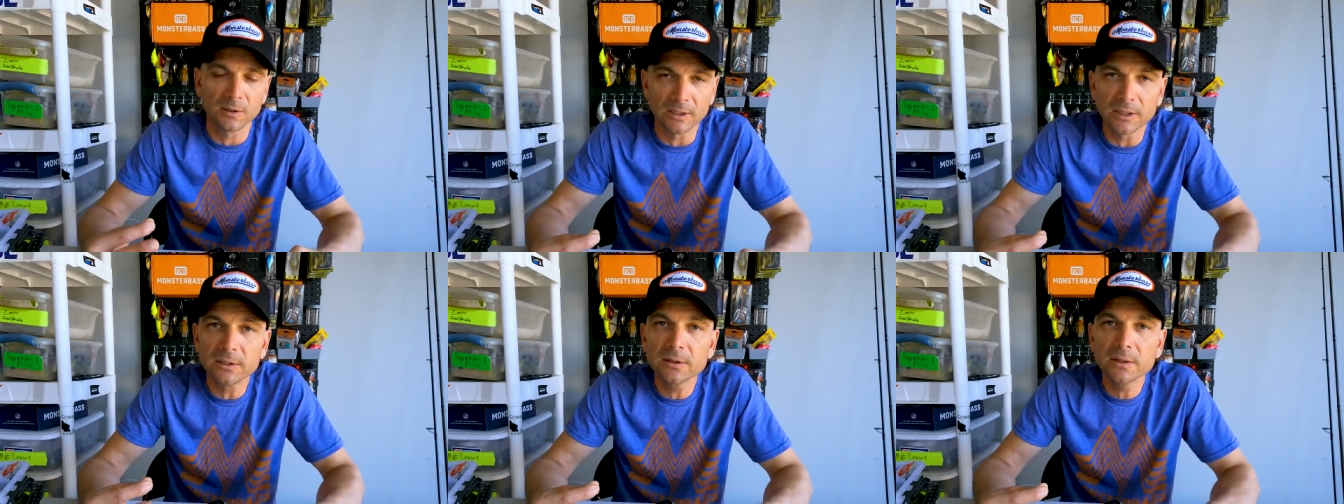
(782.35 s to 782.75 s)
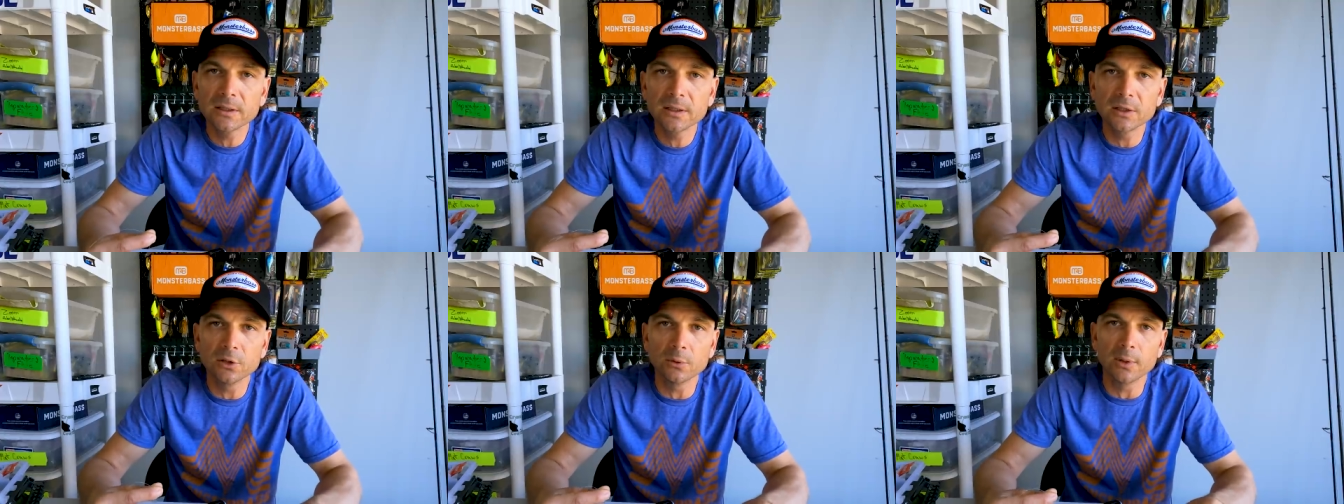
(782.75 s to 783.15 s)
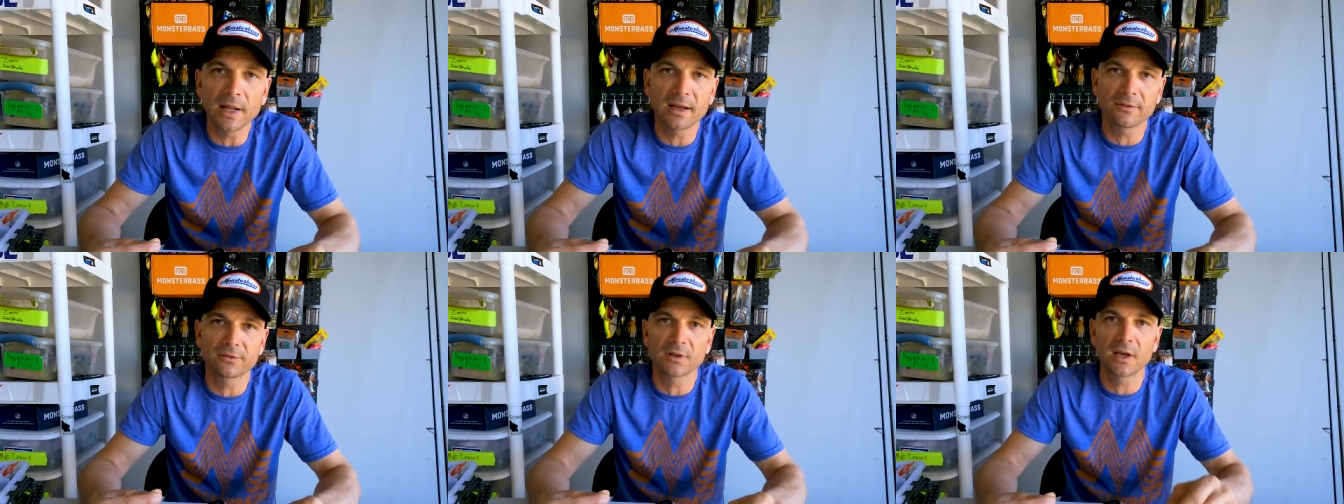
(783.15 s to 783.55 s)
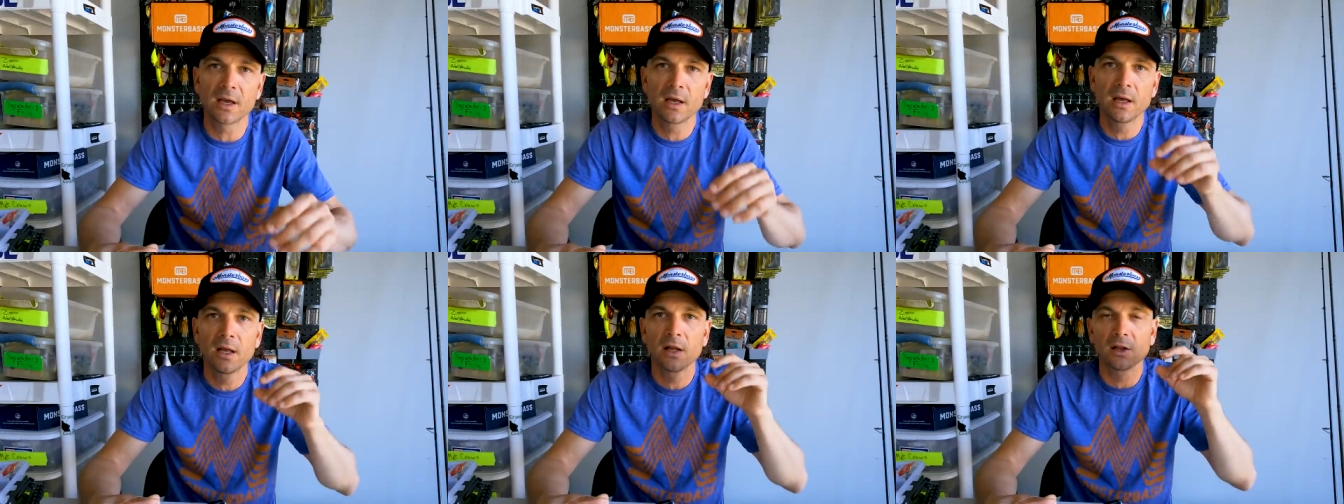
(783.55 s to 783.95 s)
Literally, you would have to
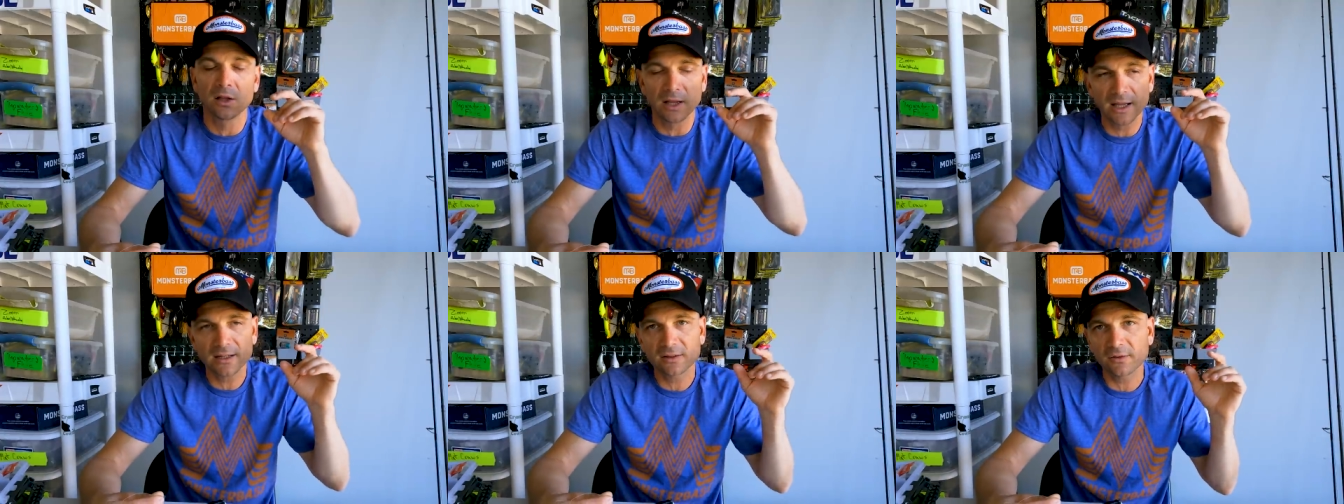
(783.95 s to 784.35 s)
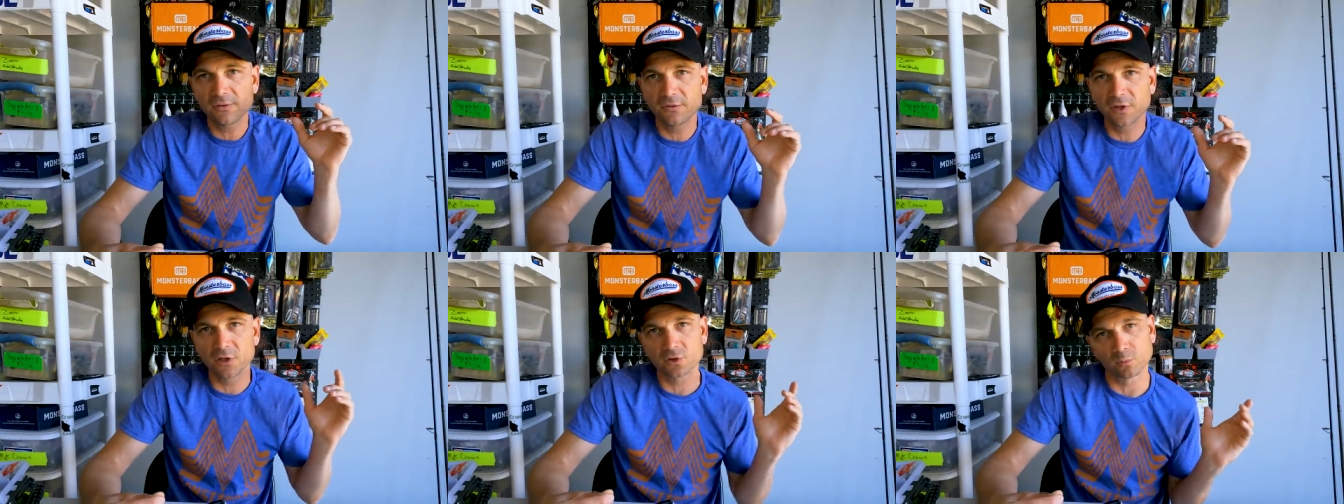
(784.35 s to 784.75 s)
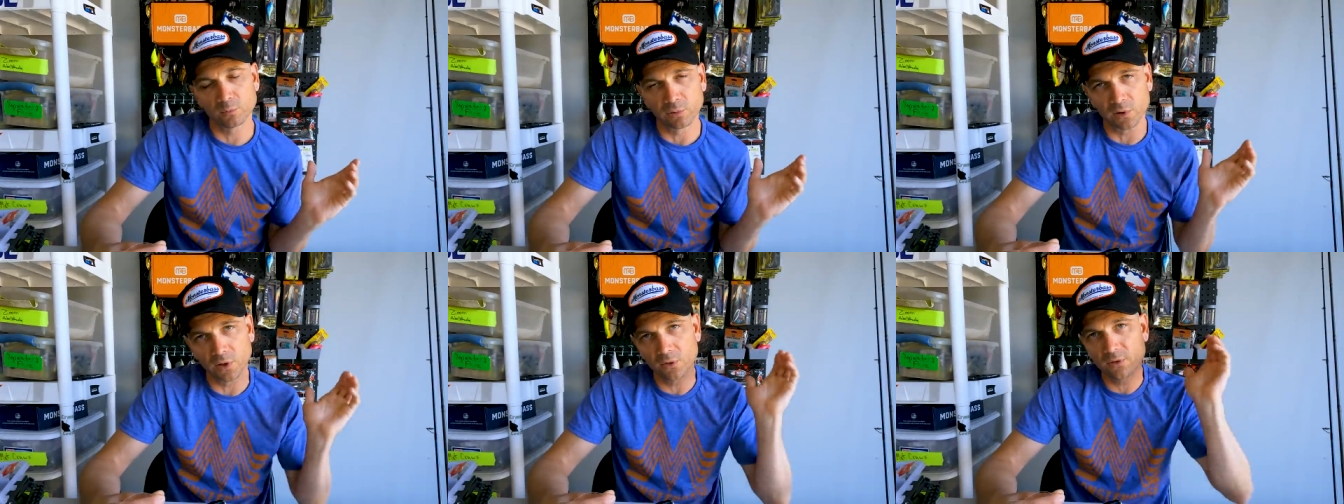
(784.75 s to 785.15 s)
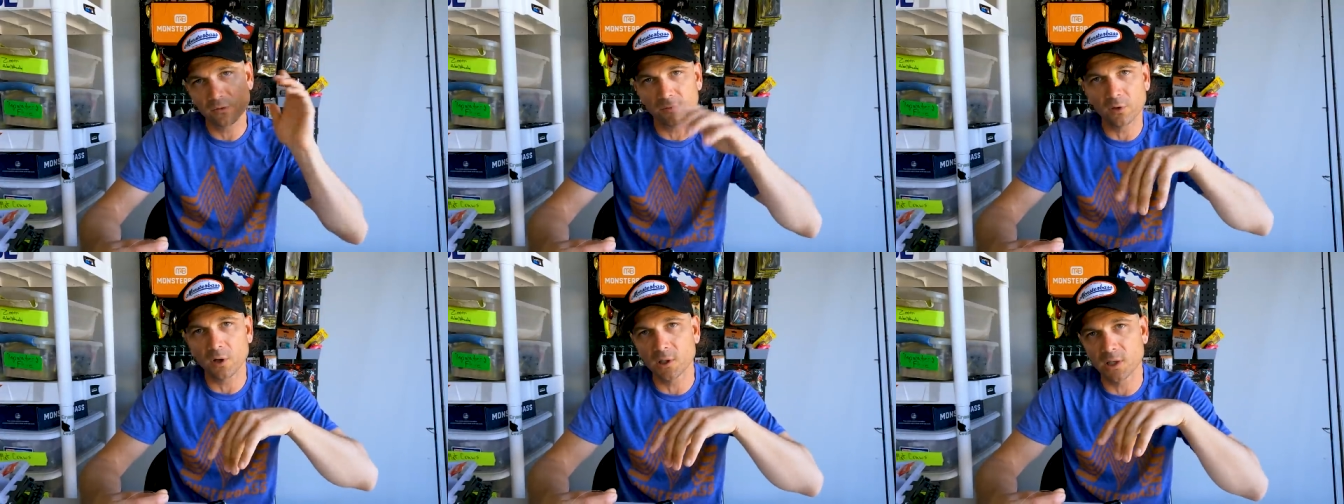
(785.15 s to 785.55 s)
let the fish blow the
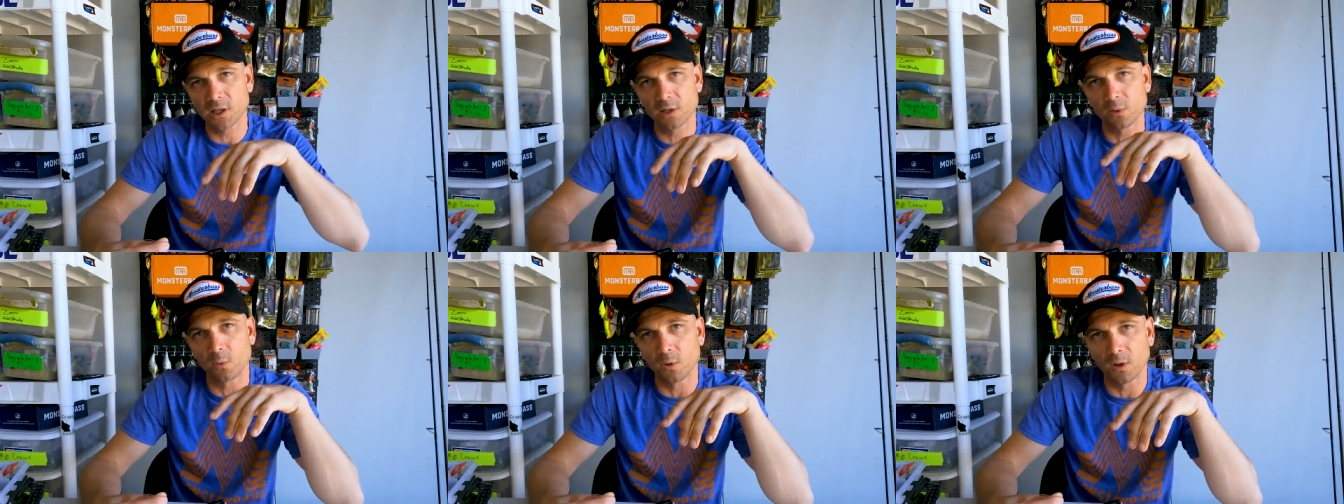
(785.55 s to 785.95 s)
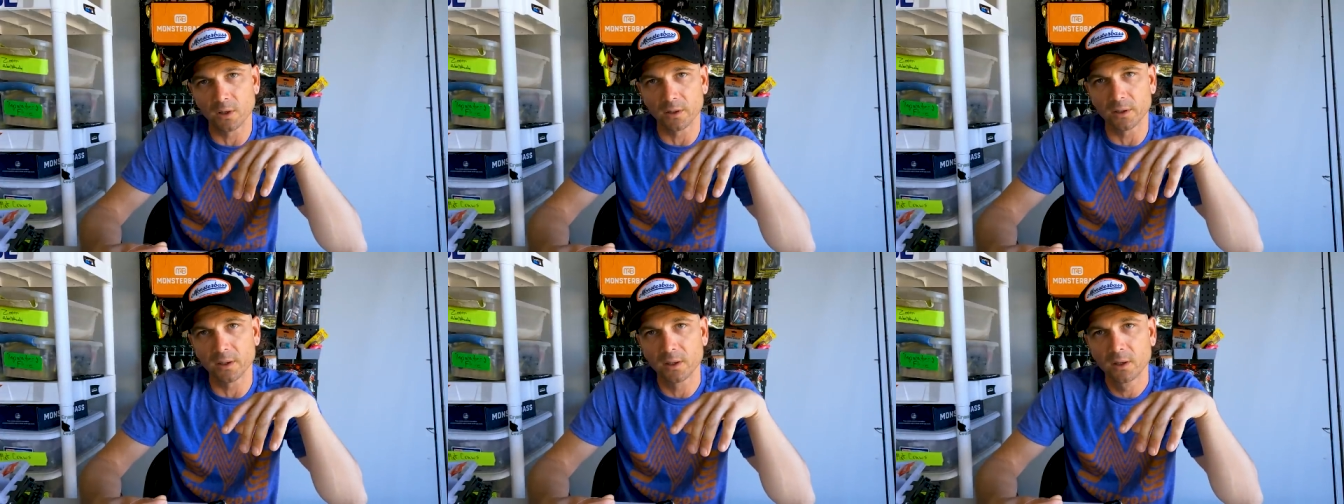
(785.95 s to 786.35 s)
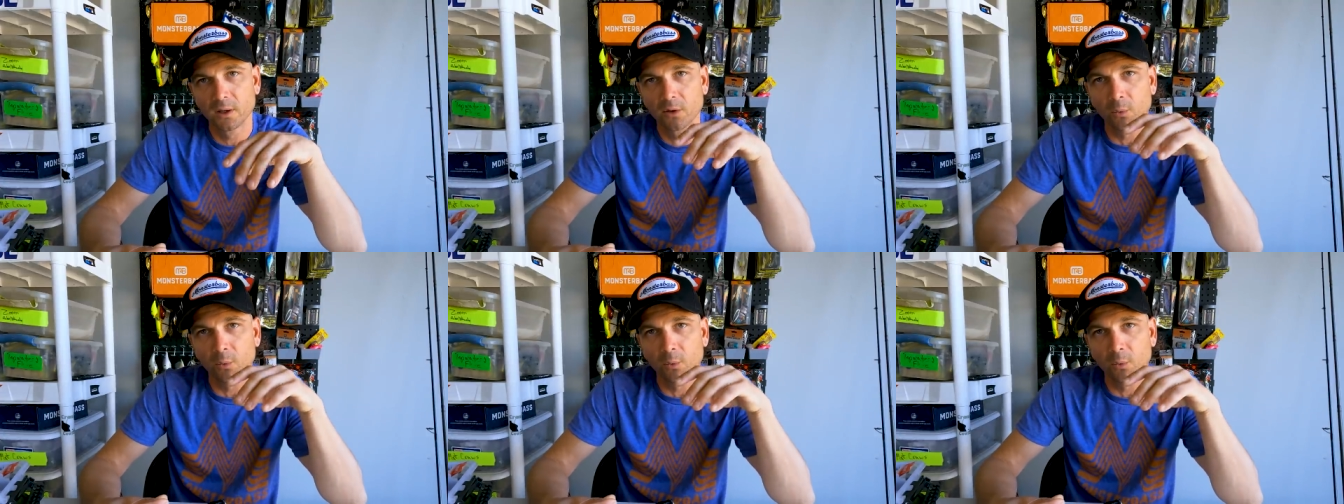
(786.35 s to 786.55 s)
frog out of the water,